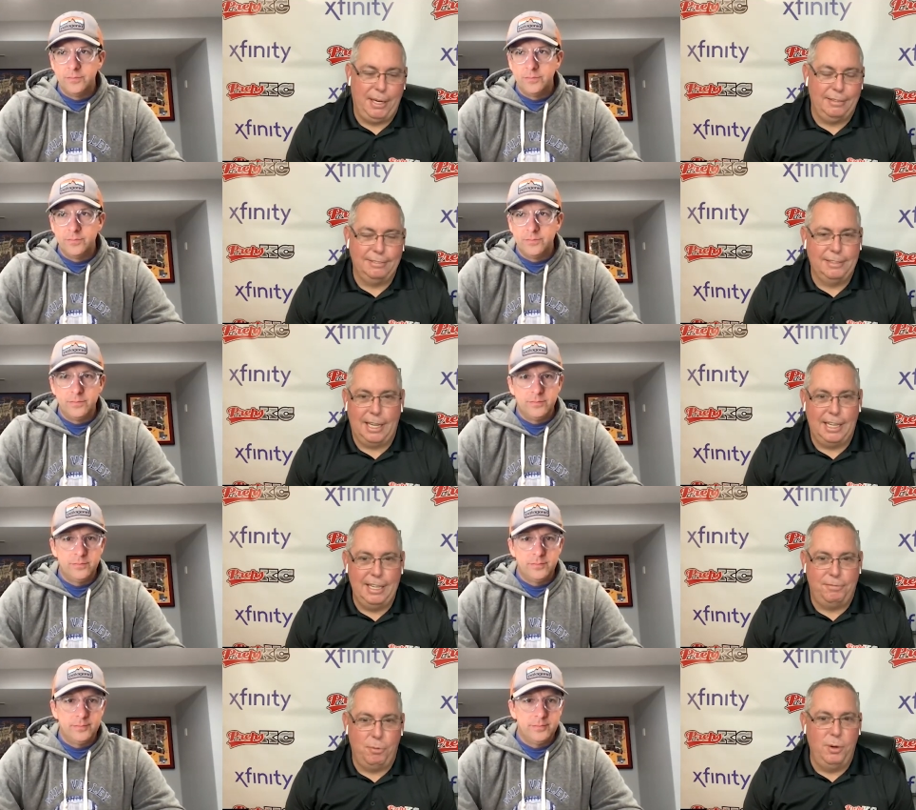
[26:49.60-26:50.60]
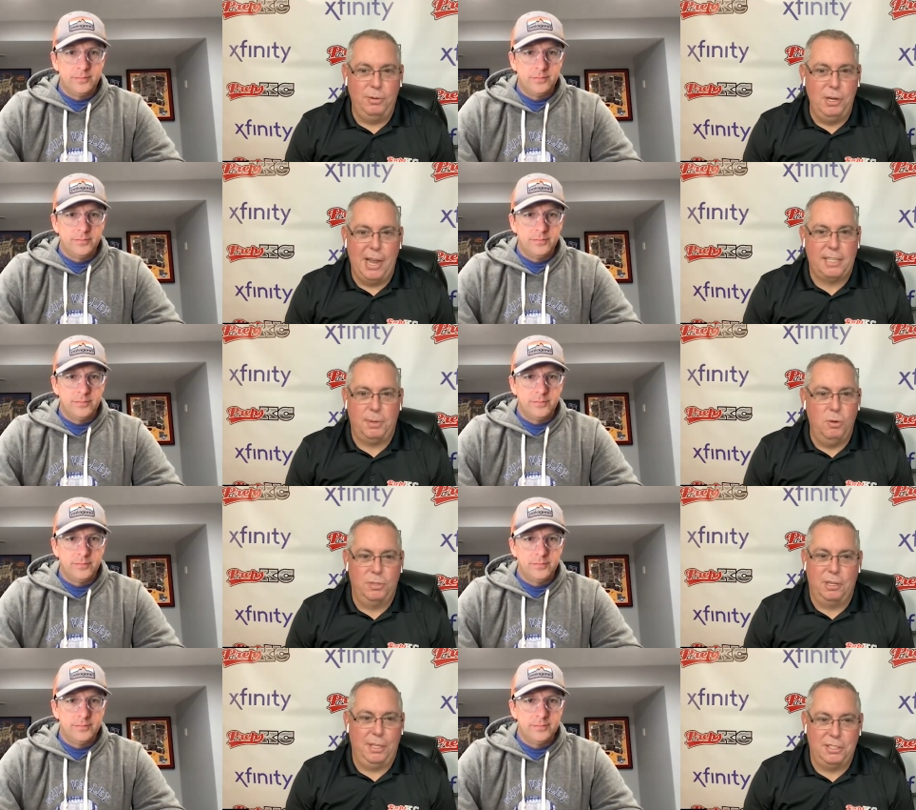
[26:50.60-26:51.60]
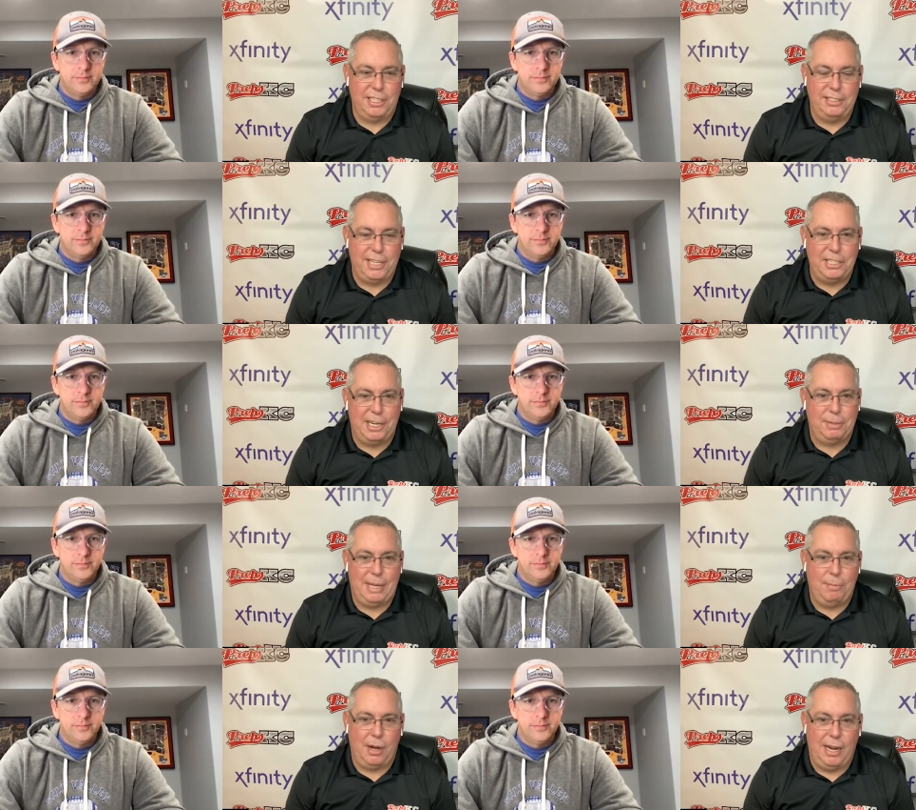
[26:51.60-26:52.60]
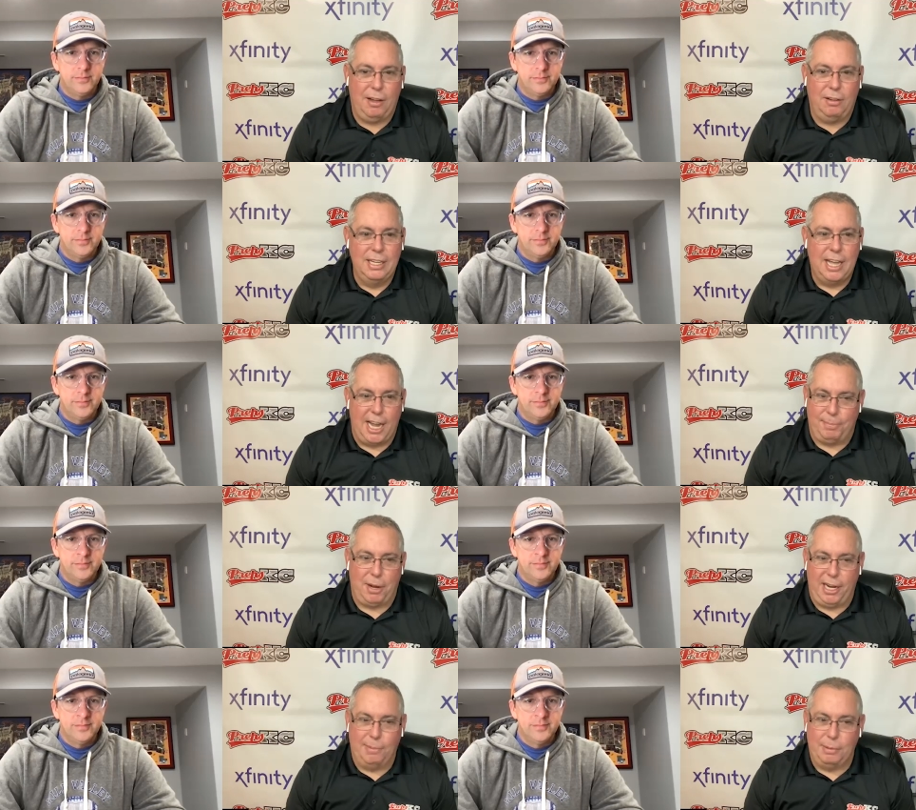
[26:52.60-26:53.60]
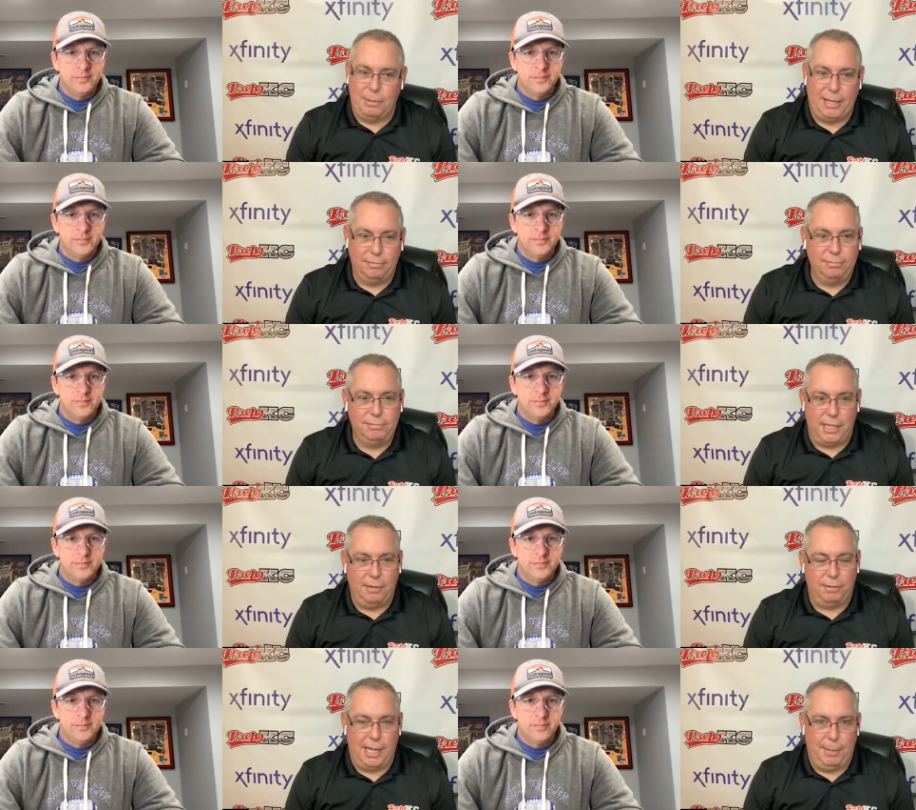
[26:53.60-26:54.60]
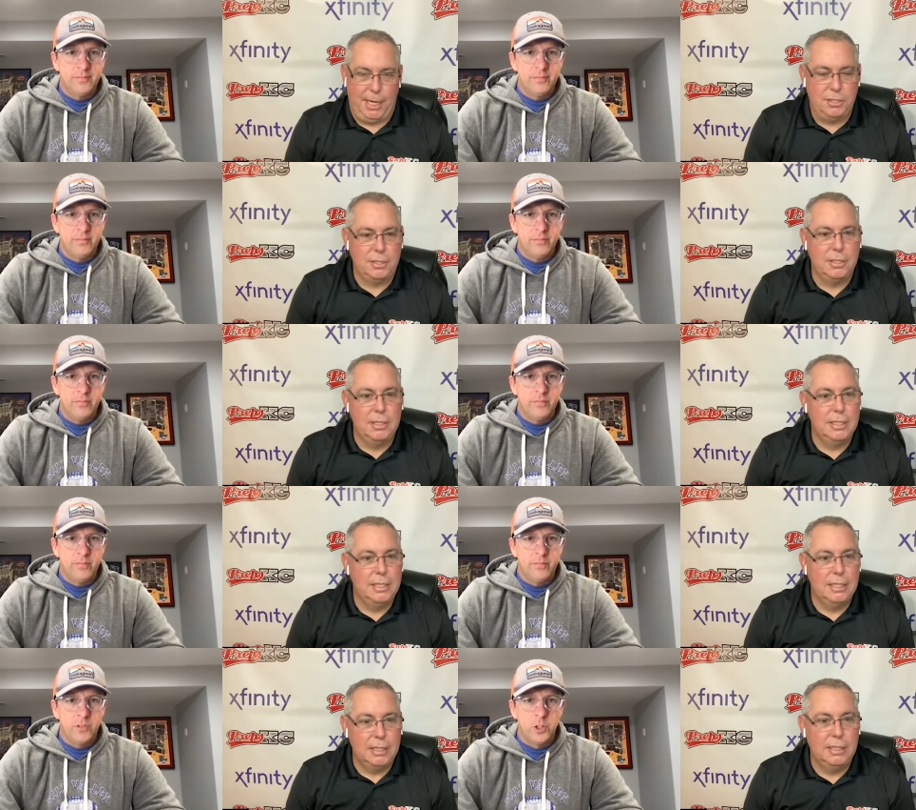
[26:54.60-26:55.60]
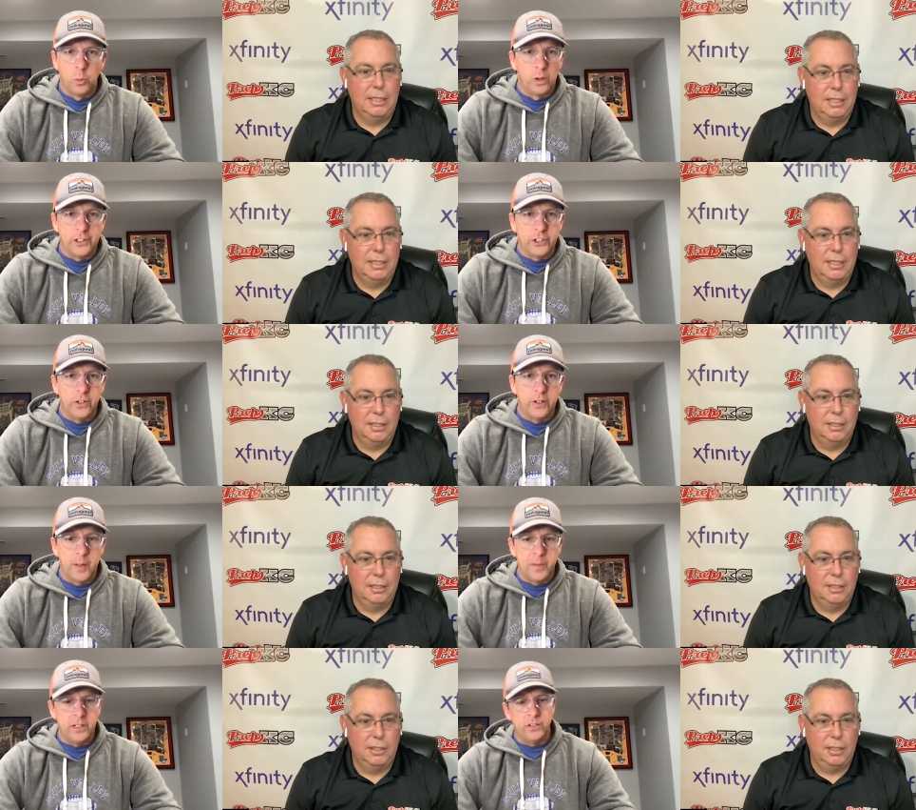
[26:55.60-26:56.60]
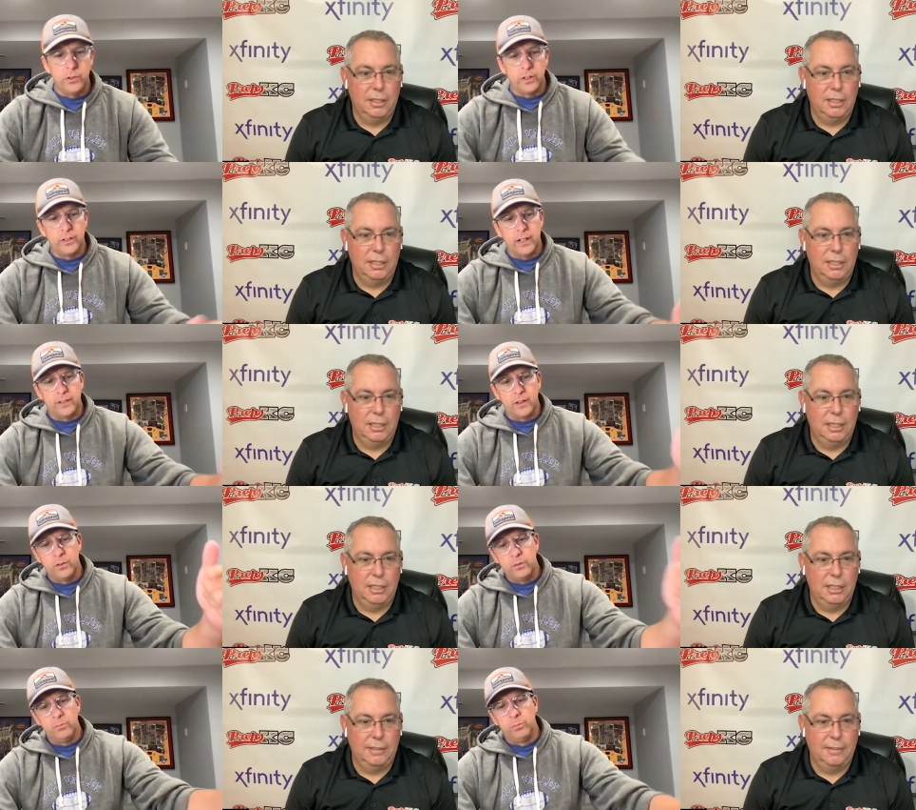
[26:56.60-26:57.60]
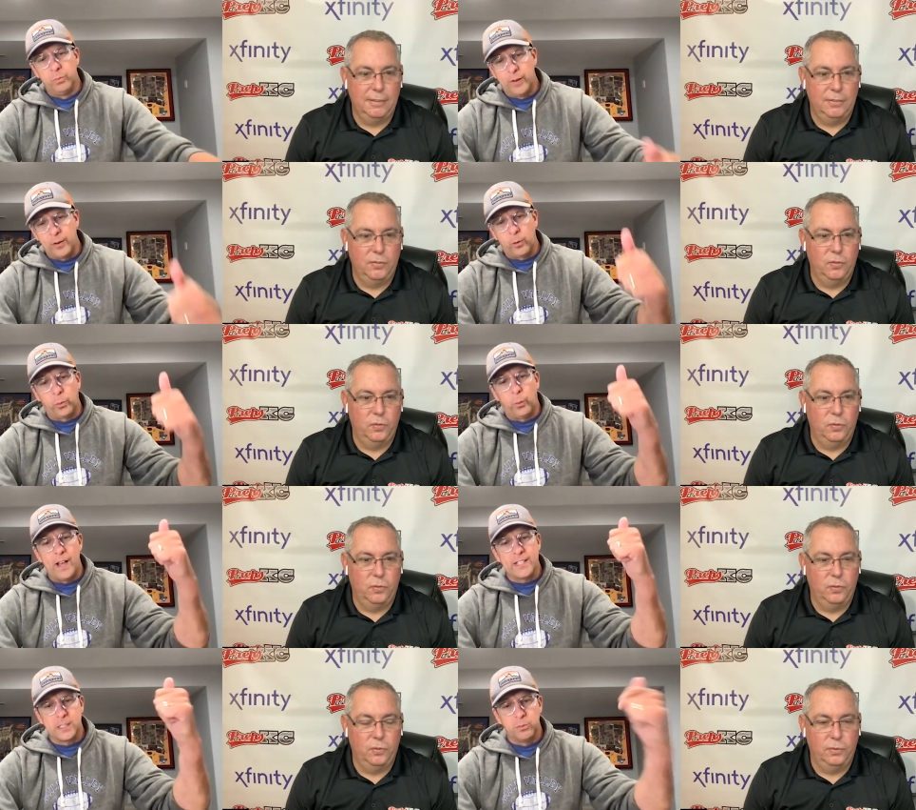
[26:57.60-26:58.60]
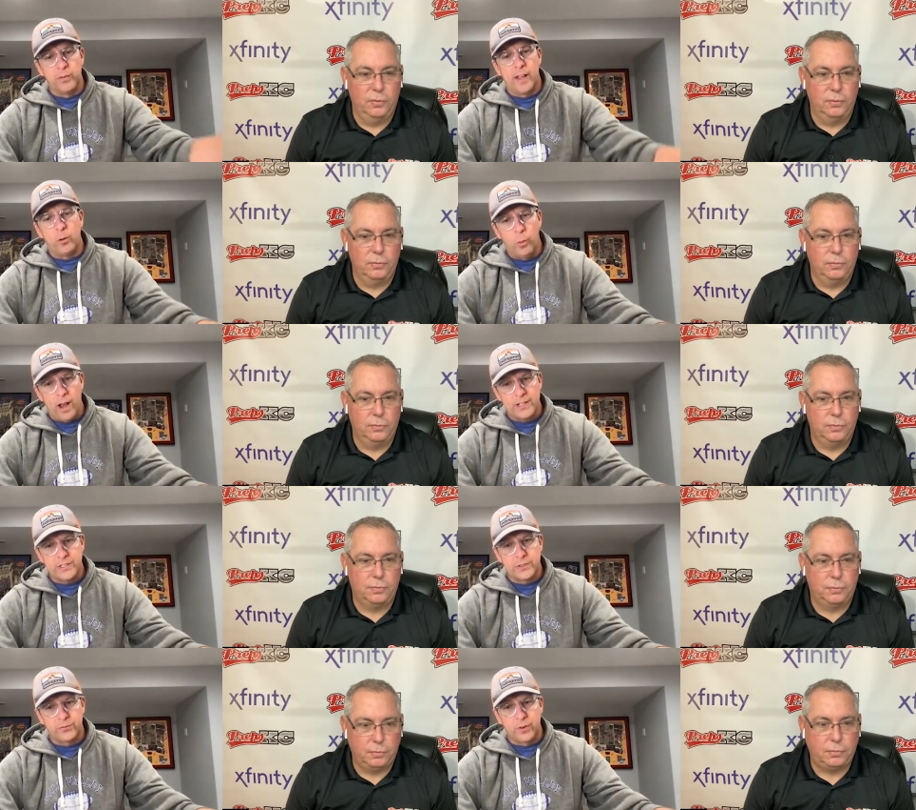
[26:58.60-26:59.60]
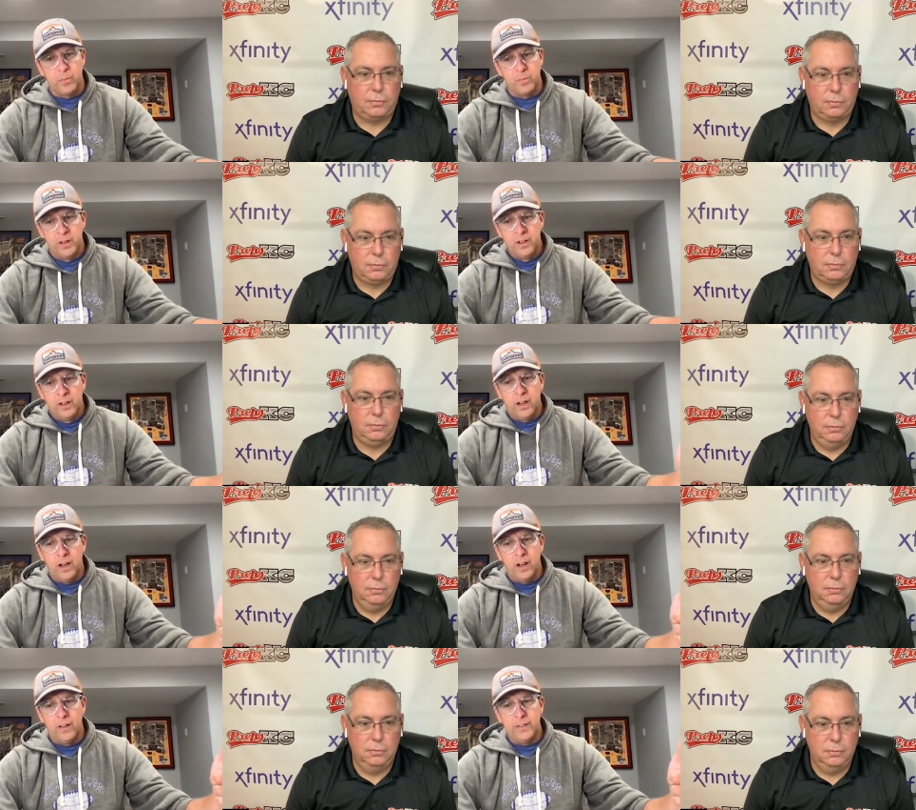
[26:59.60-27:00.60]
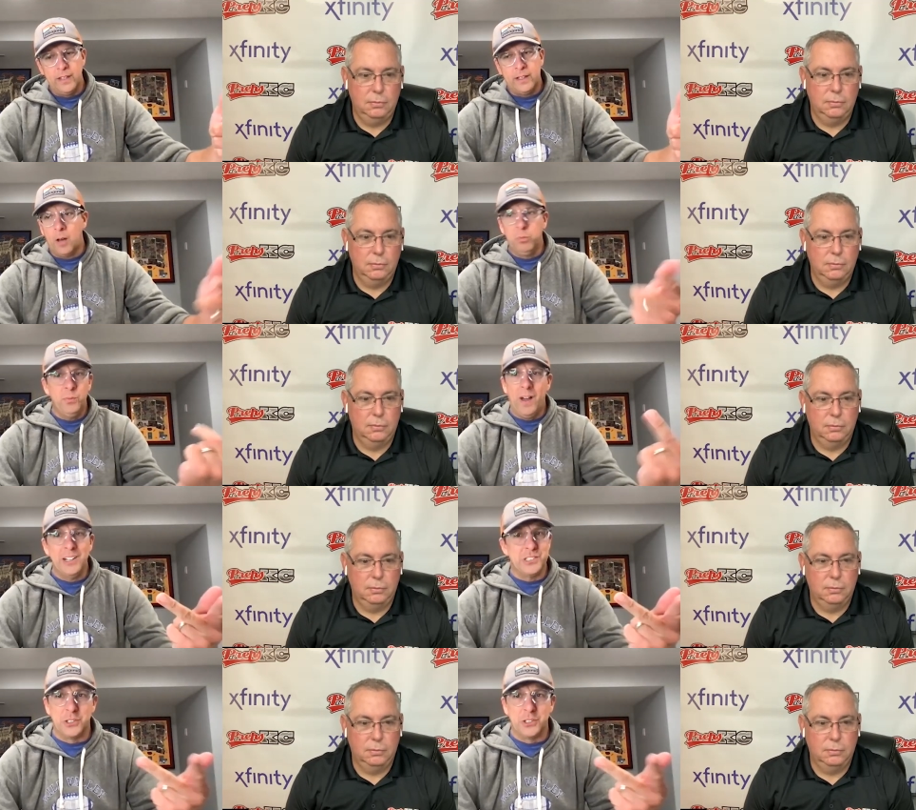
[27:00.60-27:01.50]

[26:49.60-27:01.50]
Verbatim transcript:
Speaker 1: mean, if we you asked me who was going to be in the state championship game right now, I could probably come up with about ten different combinations.
Speaker 2: You really could. I mean, you could take the Blue Valley Northwest, the Blue Valley West from uh, the ECAP. Blue Valleys